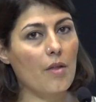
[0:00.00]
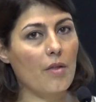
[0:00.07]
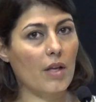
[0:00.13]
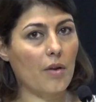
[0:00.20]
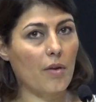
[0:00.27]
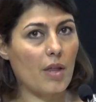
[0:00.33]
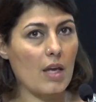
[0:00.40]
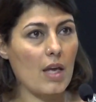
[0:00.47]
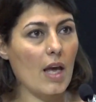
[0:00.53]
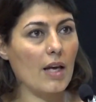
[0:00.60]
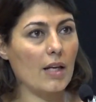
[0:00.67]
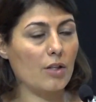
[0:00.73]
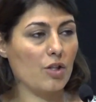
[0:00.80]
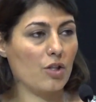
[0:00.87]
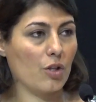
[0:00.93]
that they
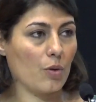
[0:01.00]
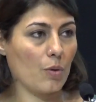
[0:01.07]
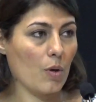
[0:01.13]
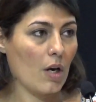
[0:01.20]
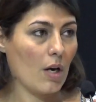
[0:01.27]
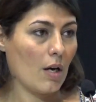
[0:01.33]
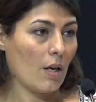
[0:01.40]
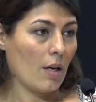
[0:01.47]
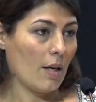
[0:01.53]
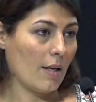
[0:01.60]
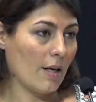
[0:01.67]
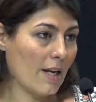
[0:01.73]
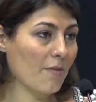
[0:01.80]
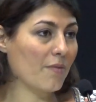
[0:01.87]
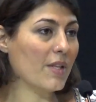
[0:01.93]
had to
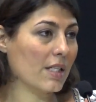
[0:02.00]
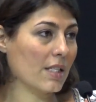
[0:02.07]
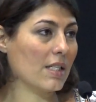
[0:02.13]
leave the